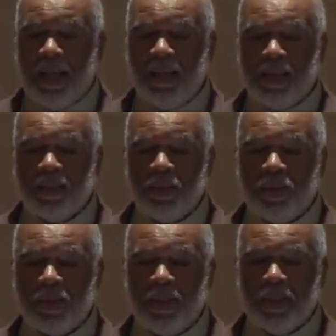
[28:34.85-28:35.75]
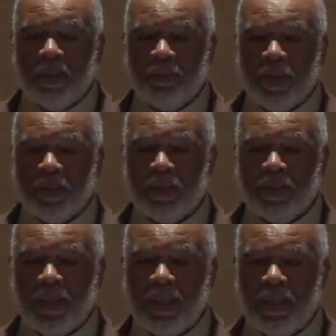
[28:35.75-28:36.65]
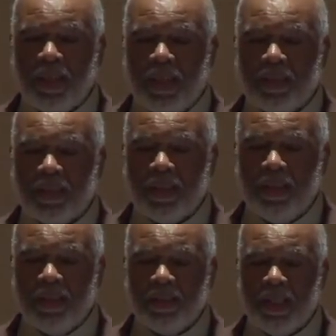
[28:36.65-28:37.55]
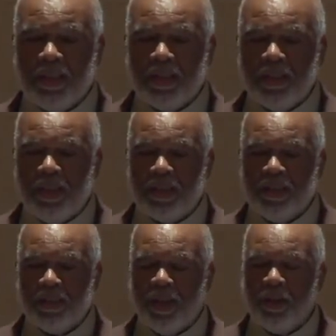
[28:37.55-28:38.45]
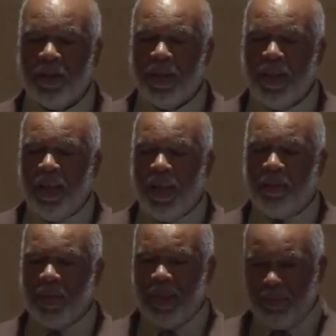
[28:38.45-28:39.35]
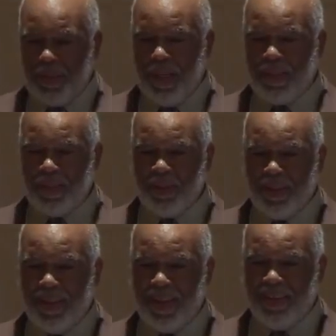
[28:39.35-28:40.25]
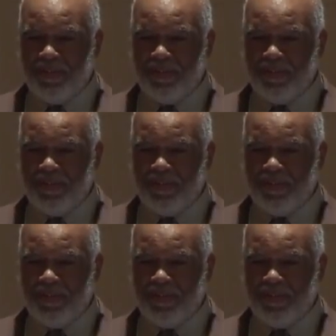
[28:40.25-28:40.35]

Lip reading: a lot of years doing clinical hypnosis as a clinician, so I'm going to hypnotize you all now